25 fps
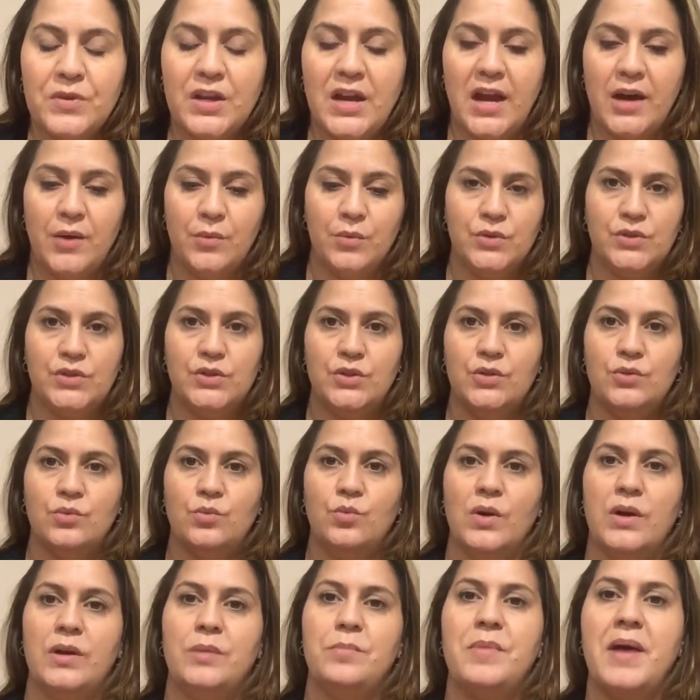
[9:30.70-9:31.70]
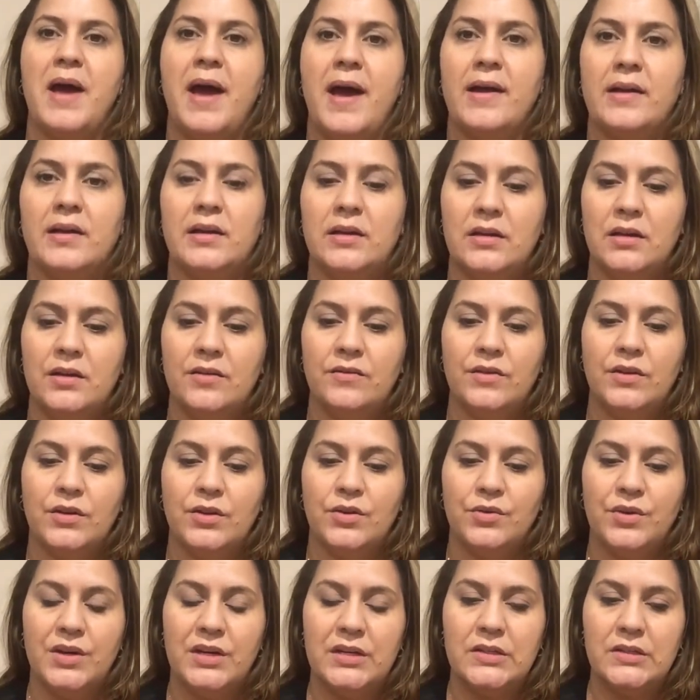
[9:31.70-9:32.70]
I will do 1 packet of the
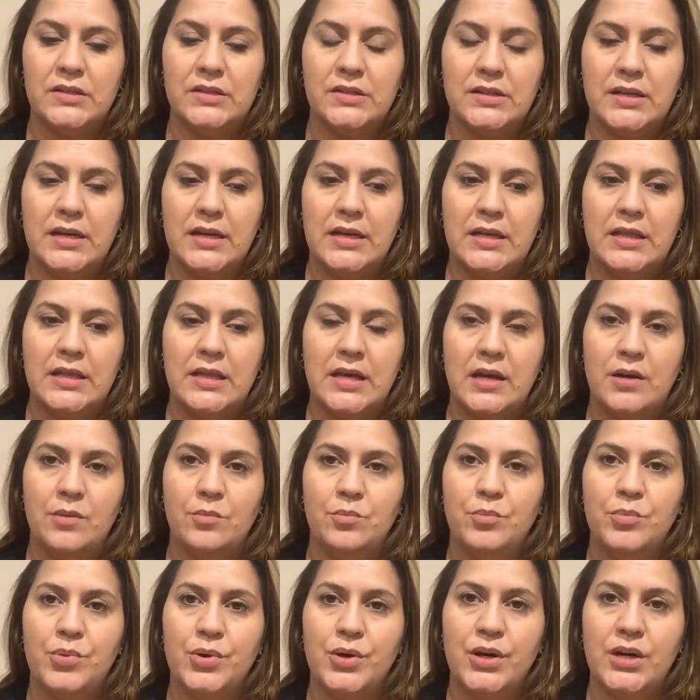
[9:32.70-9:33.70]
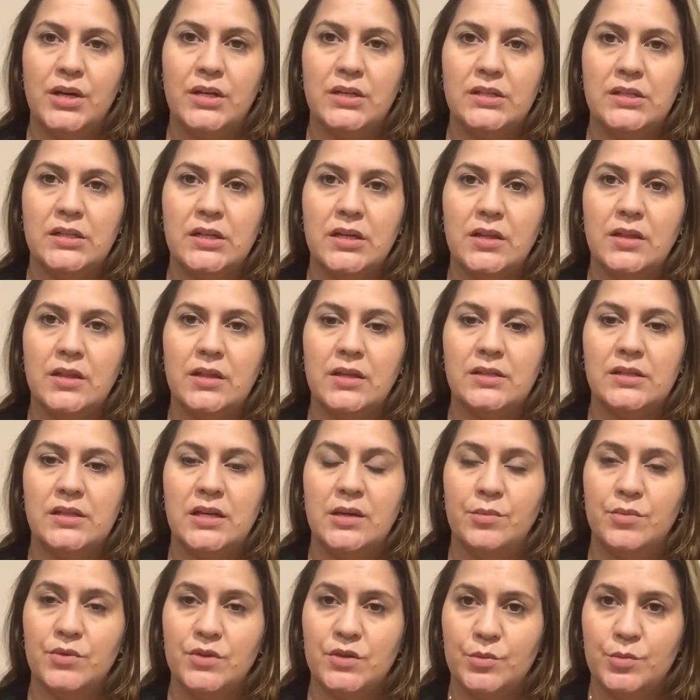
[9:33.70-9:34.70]
grits and then put the
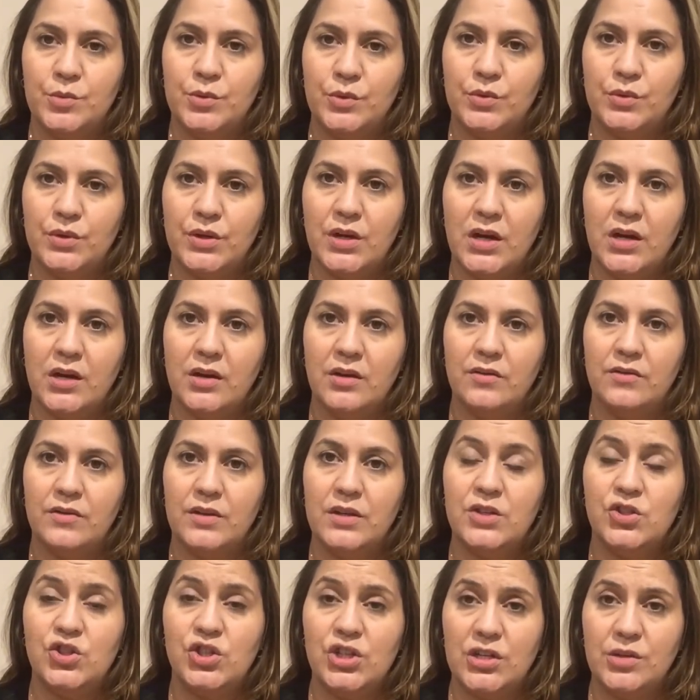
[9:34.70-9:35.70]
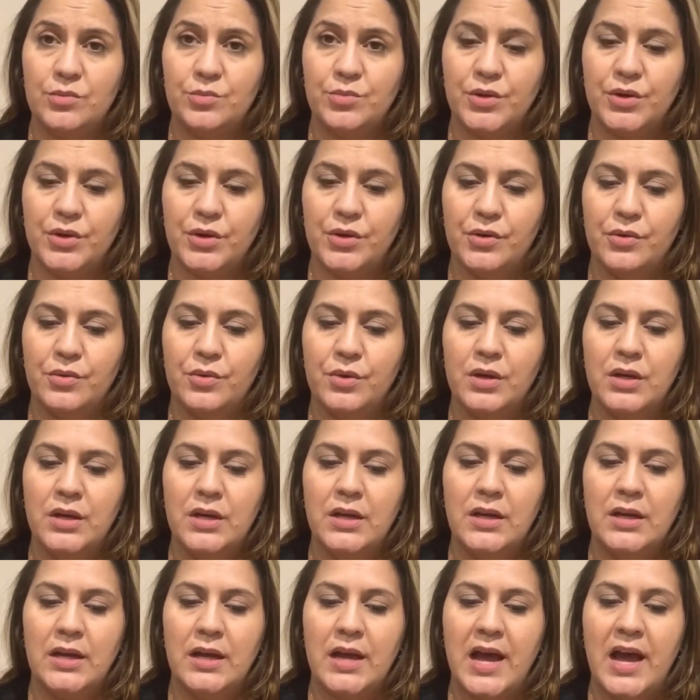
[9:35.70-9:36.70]
tablespoon of the Gene Pro,
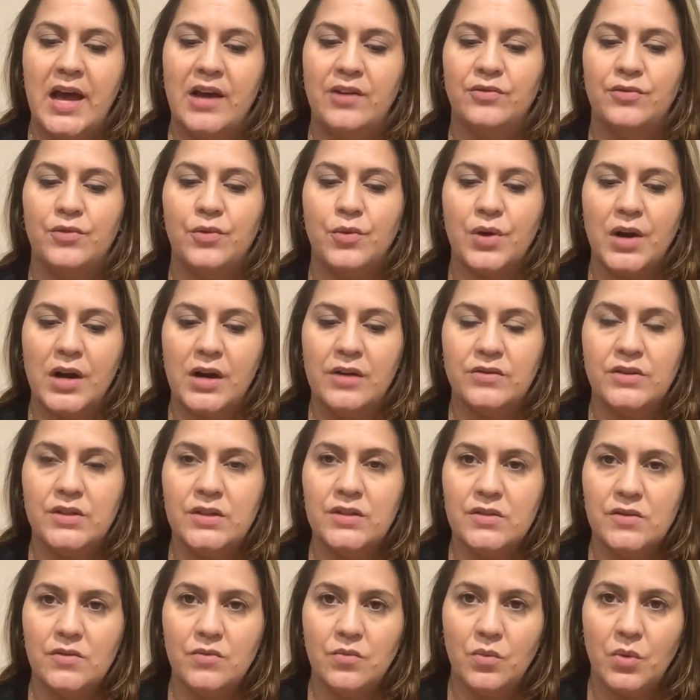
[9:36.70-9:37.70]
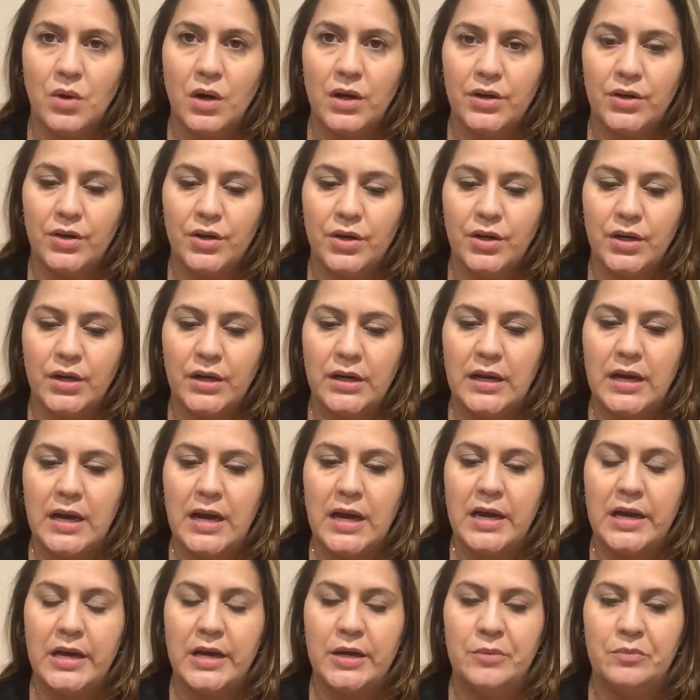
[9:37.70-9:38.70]
add 4 ounces of water,
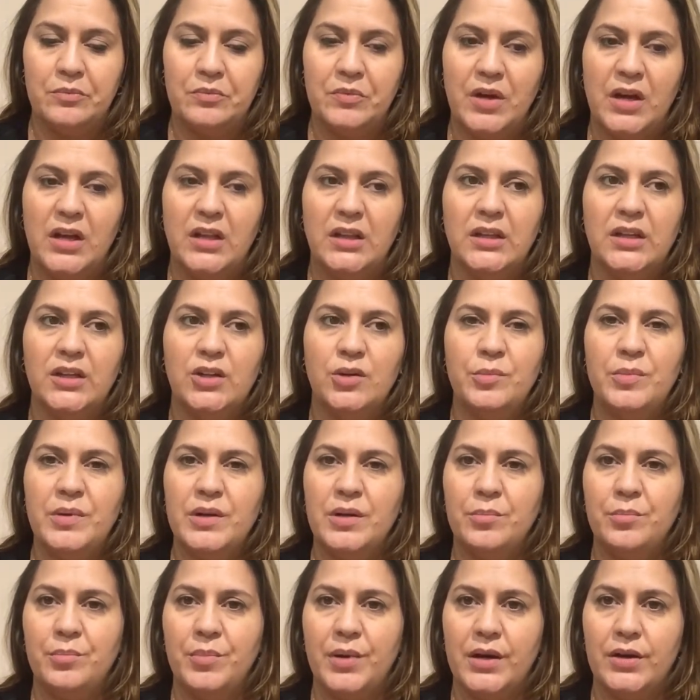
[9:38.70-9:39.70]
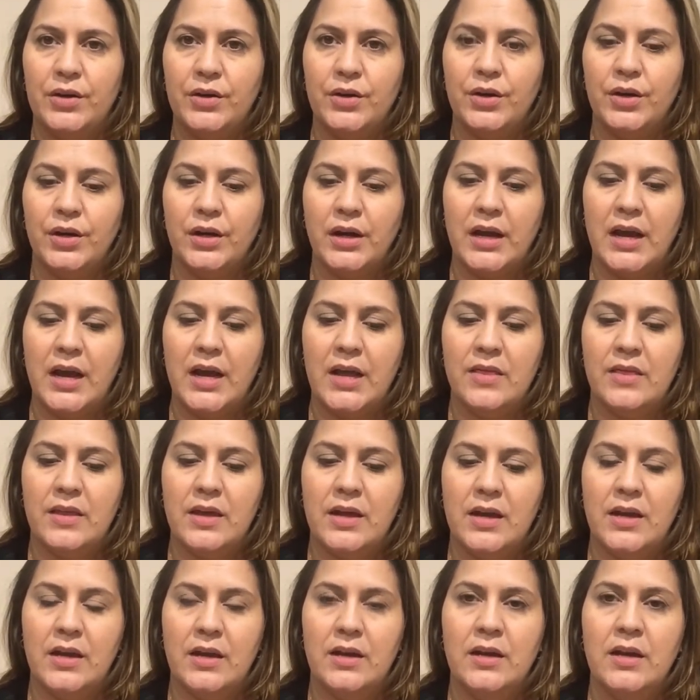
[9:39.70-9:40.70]
a little bit of butter, and
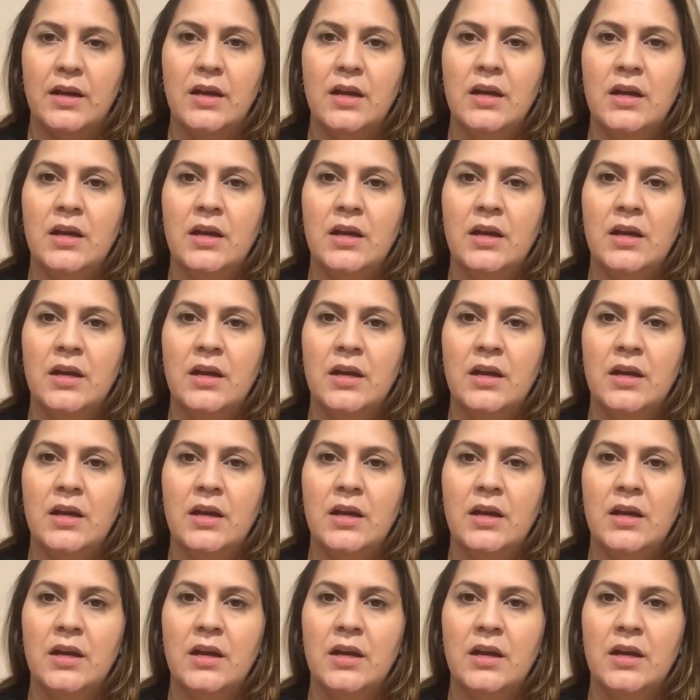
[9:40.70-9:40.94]
then